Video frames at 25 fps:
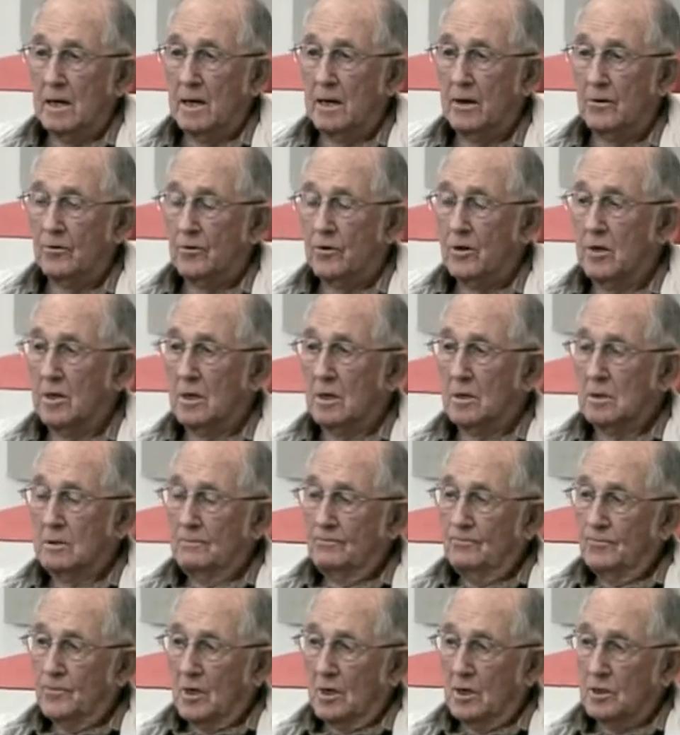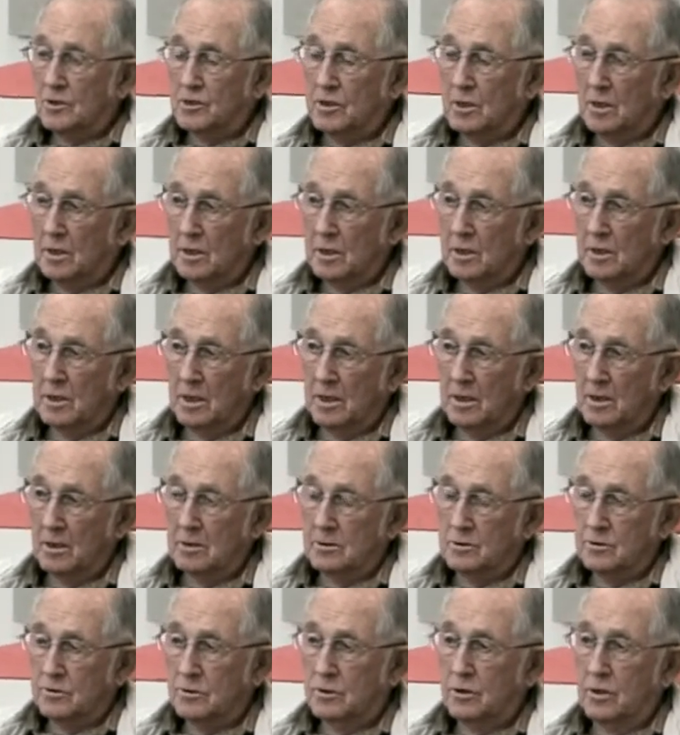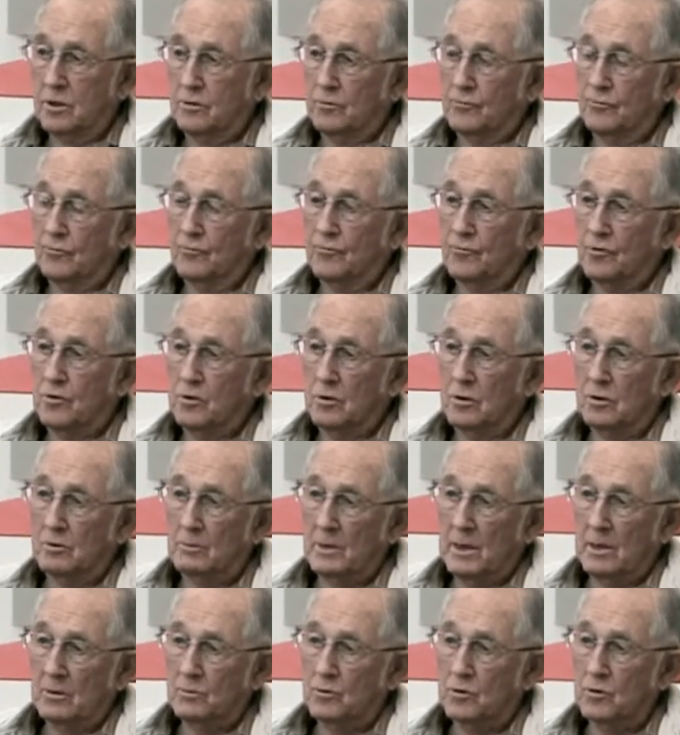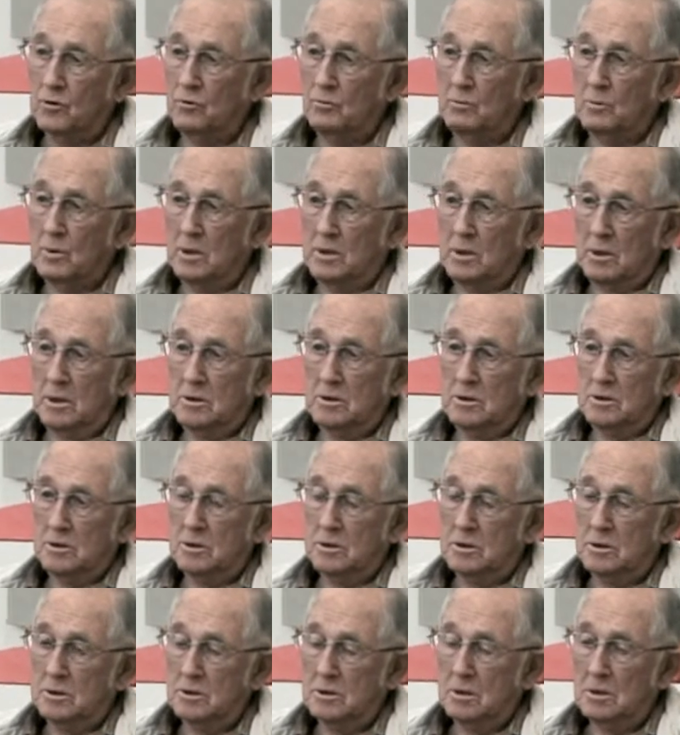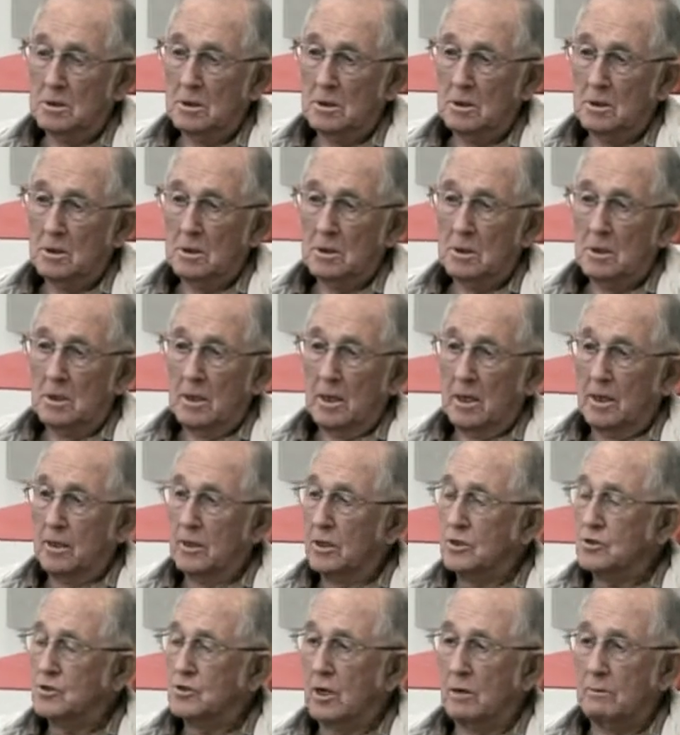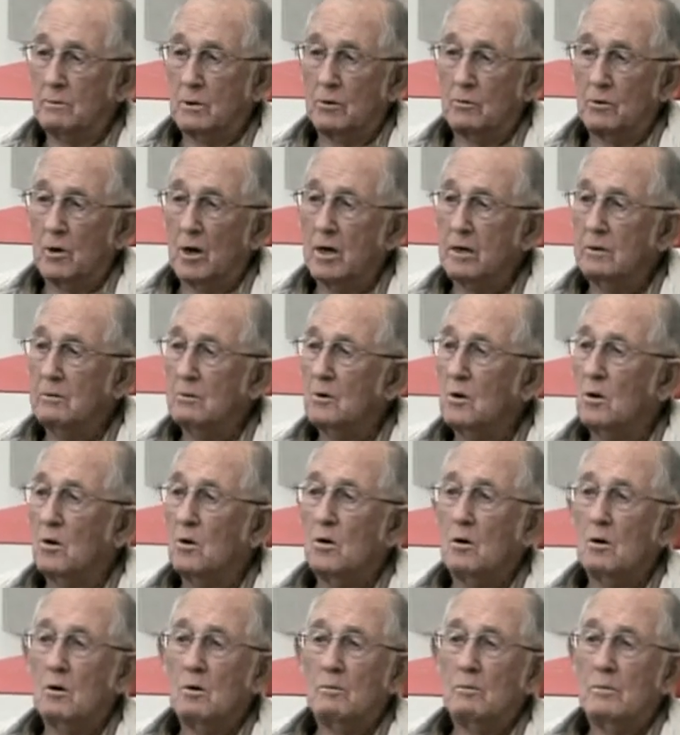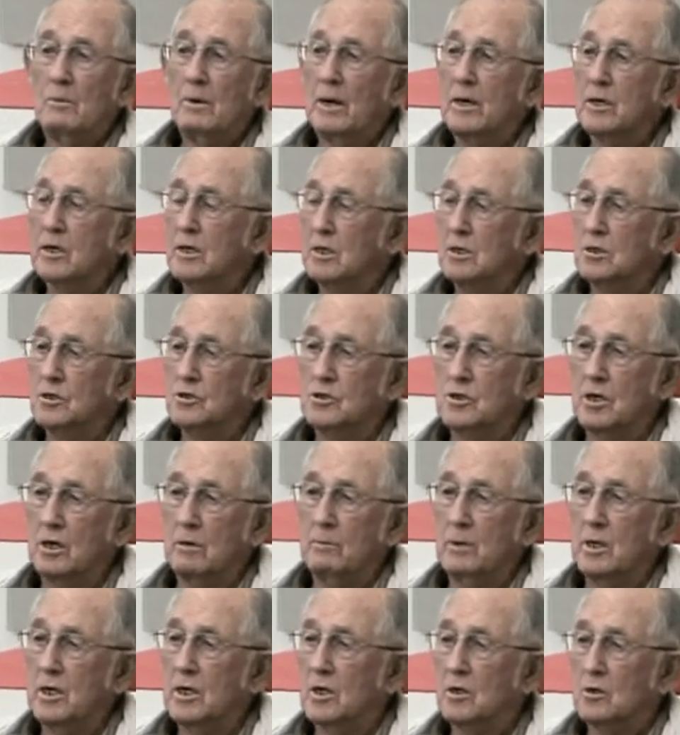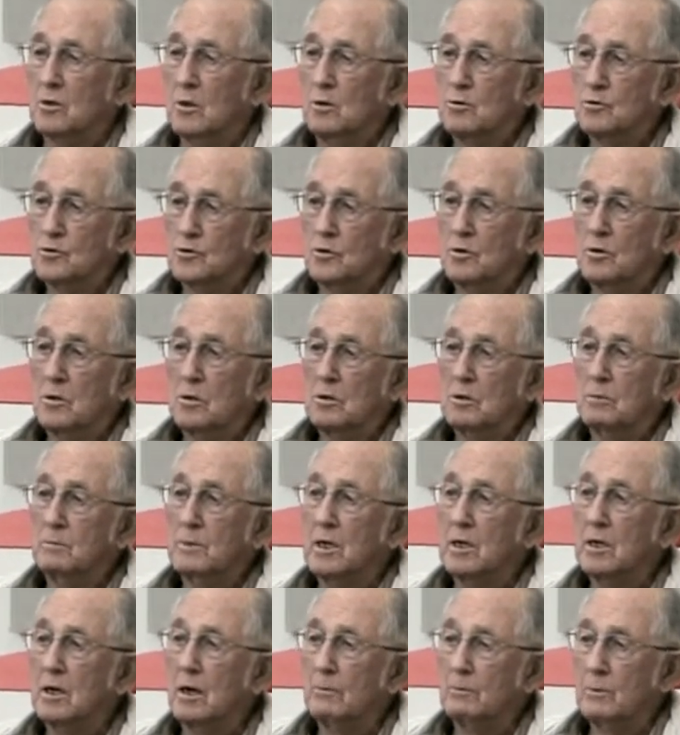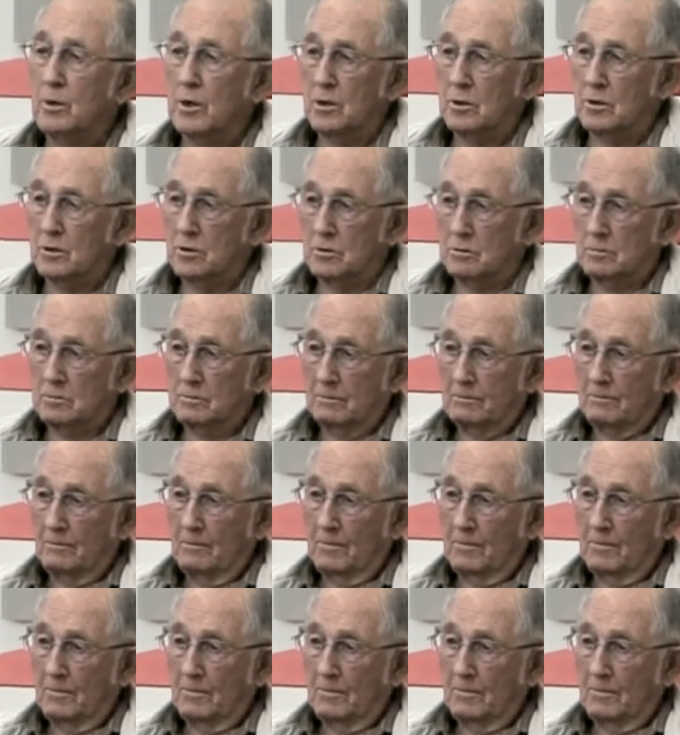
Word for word: And then I stayed there to Keesler Field about two months. And they sent me right on, they couldn't have sent me any closer home and not been home.